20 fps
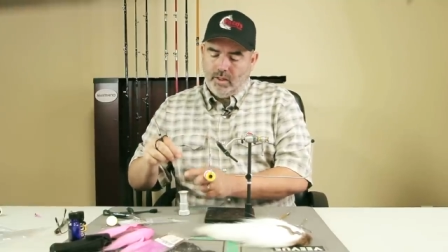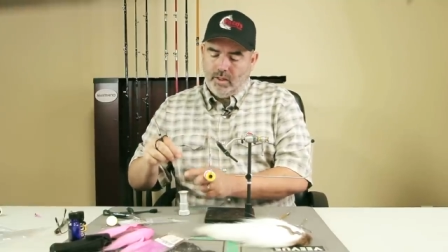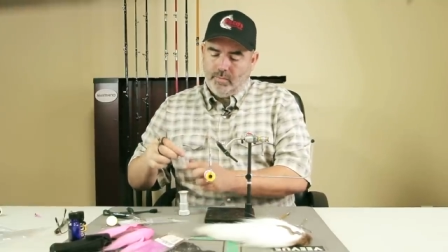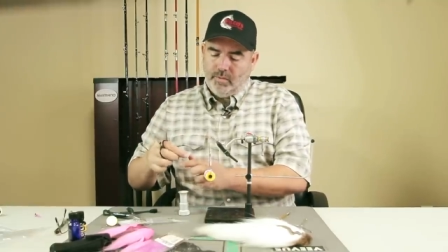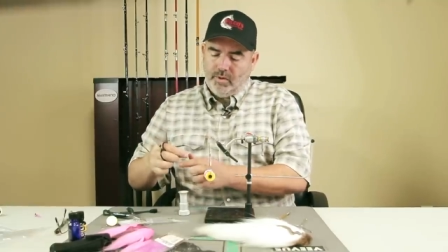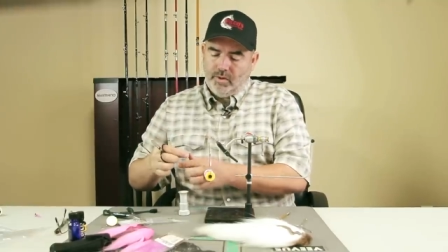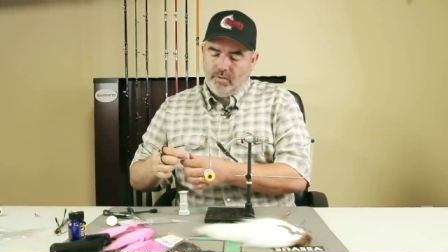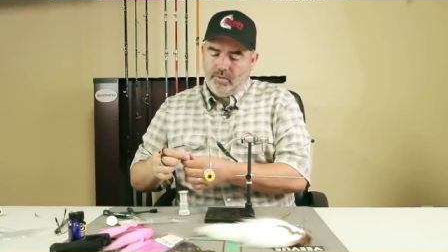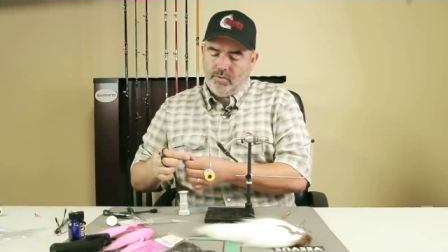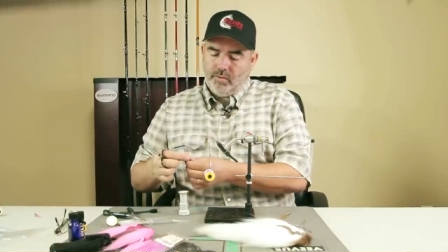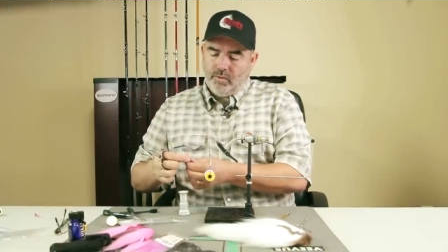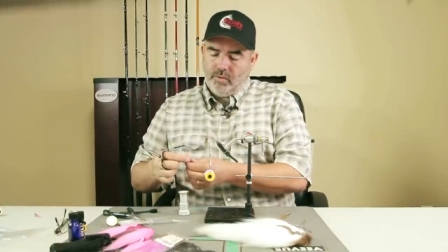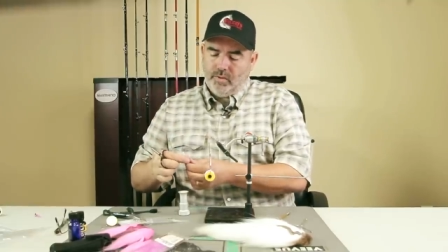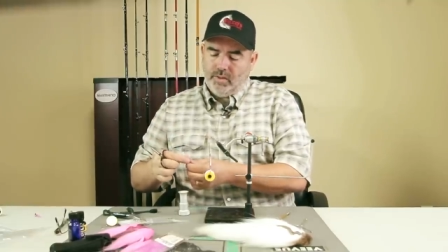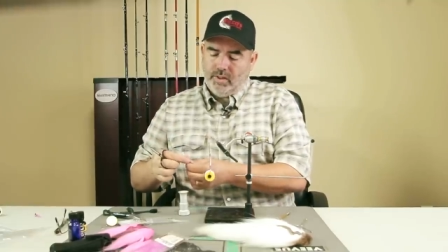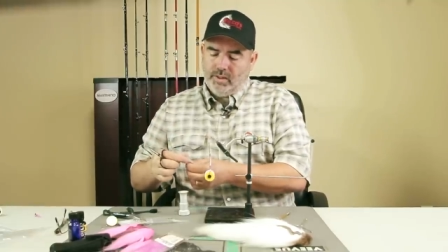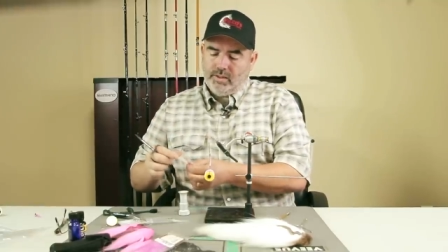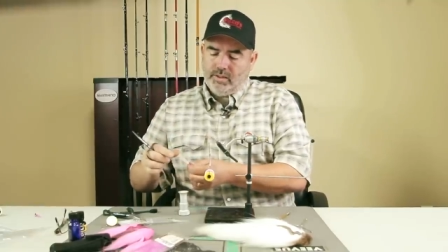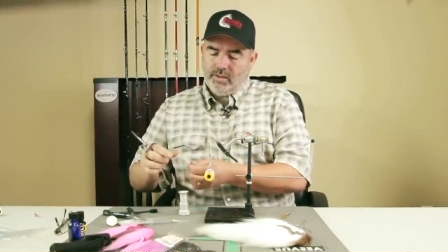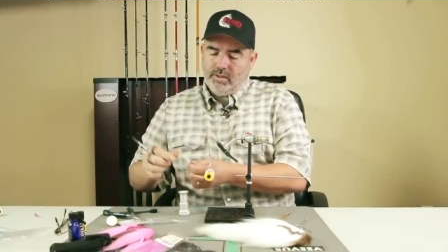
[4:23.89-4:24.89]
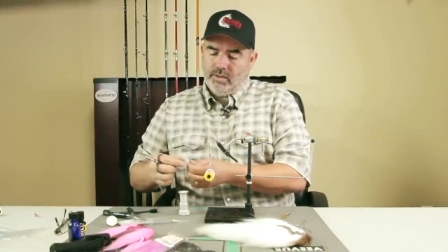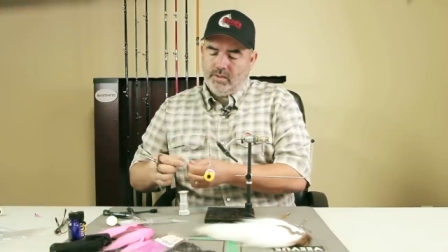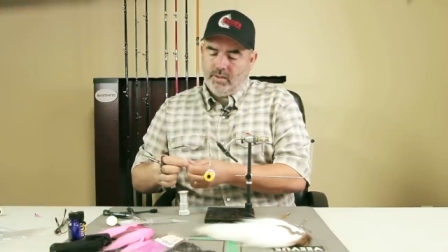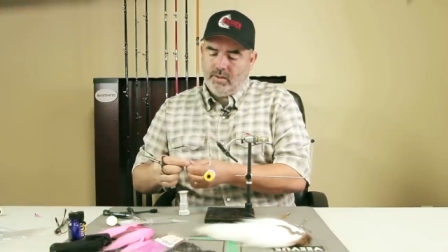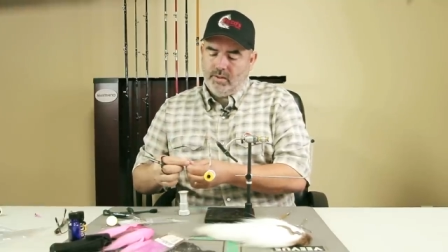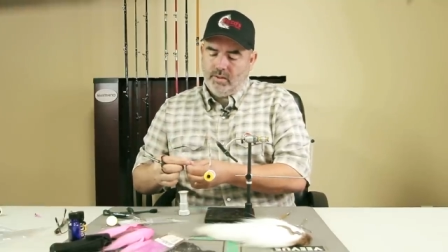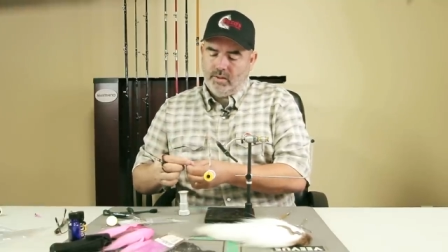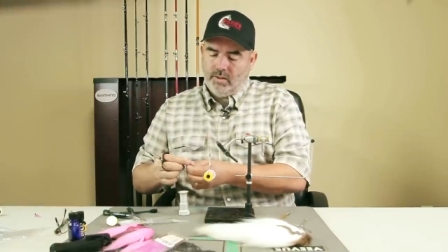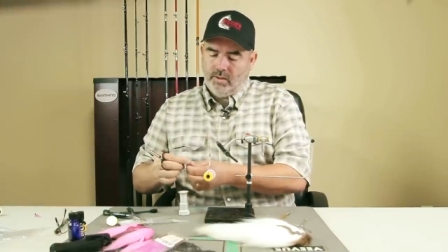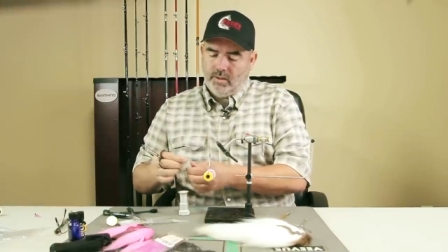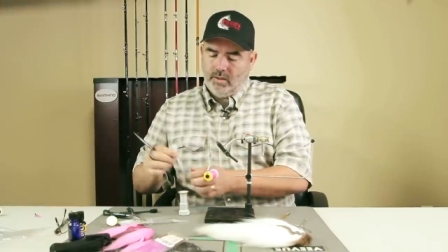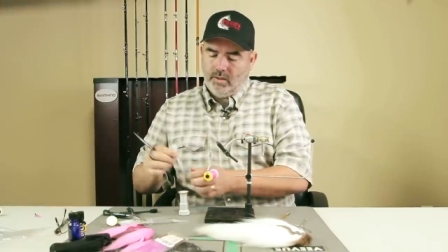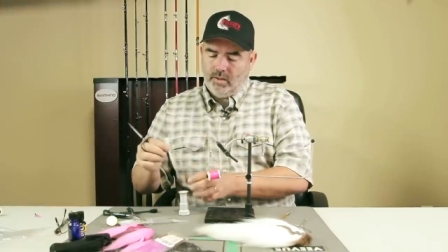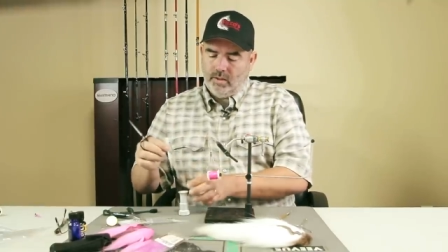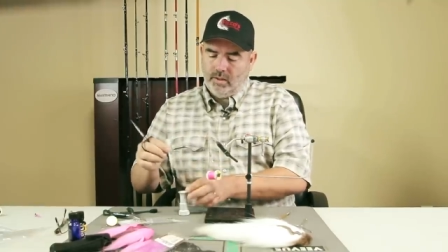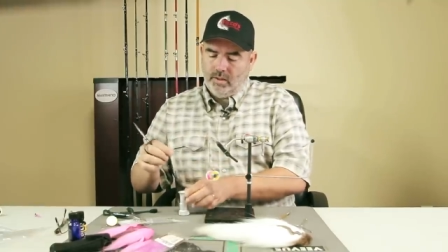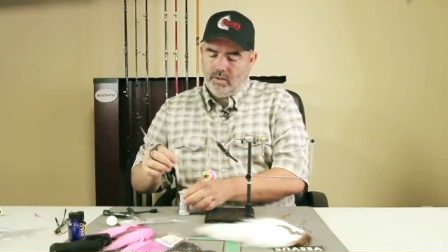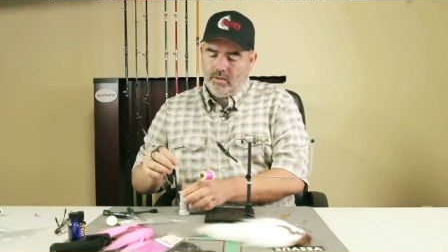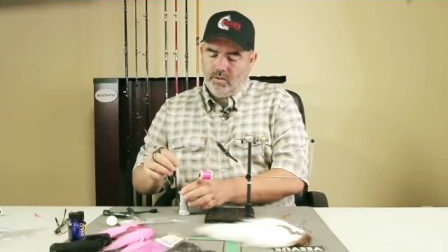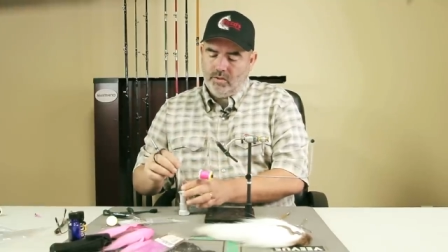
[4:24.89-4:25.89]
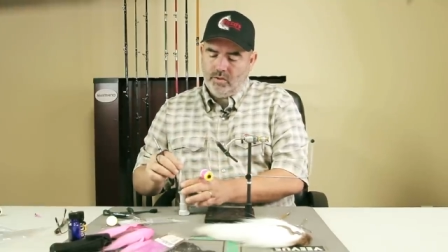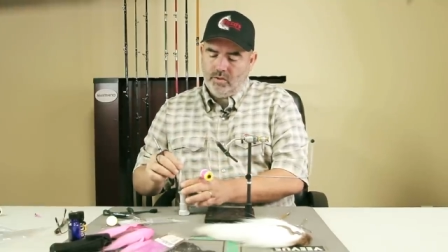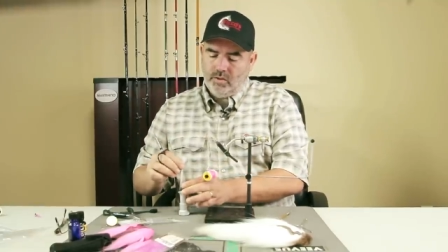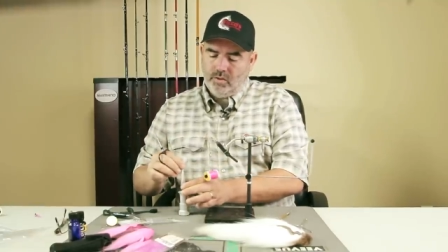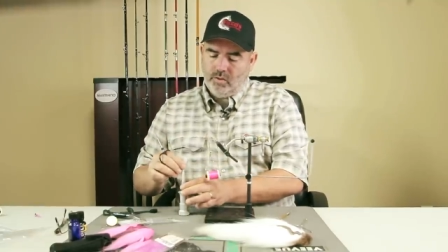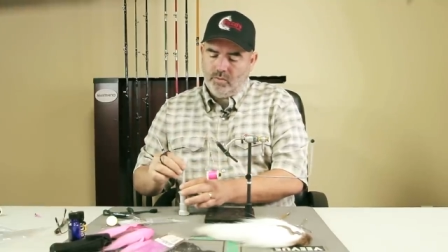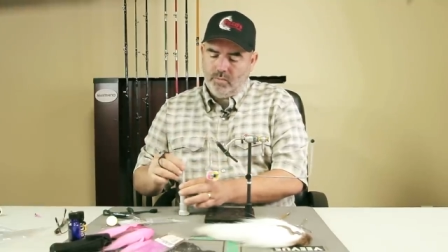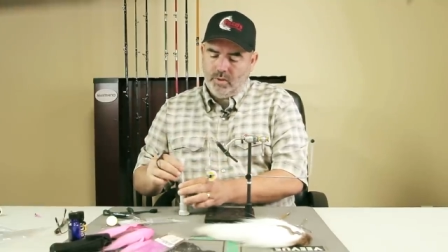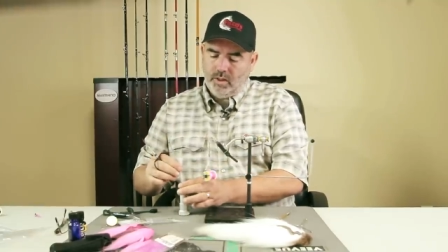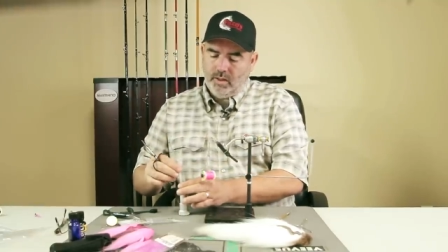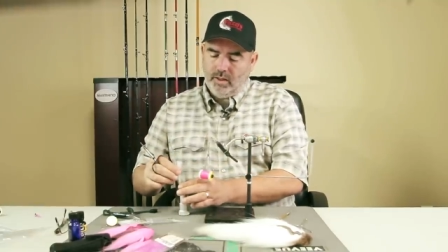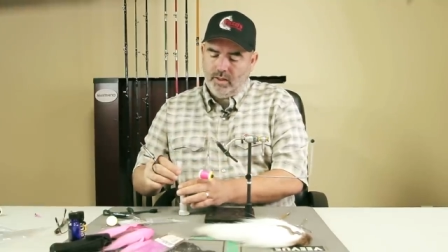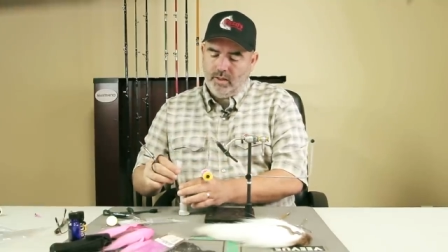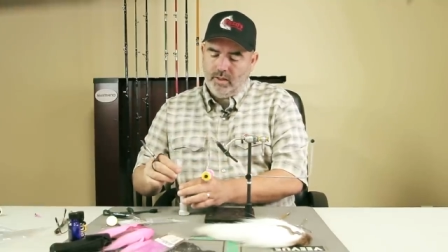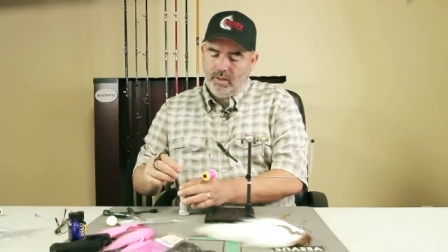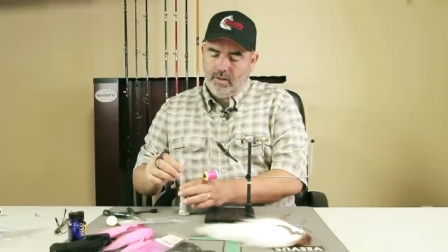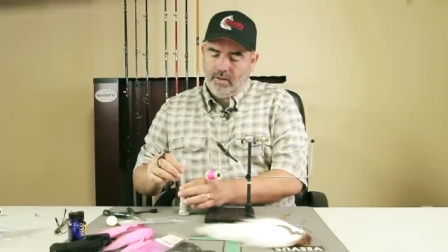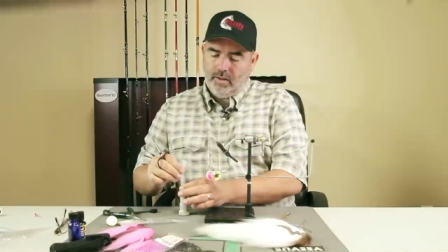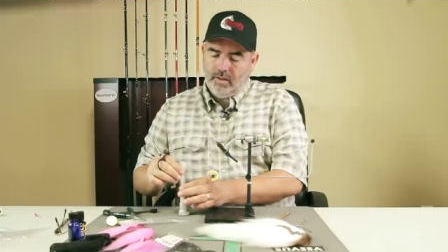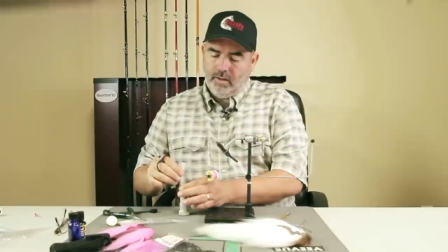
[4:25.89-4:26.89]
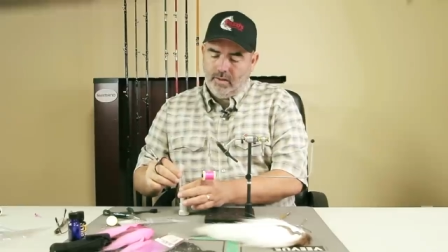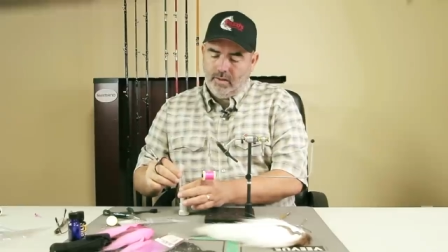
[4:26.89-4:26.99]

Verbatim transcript: I'm gonna throw this into my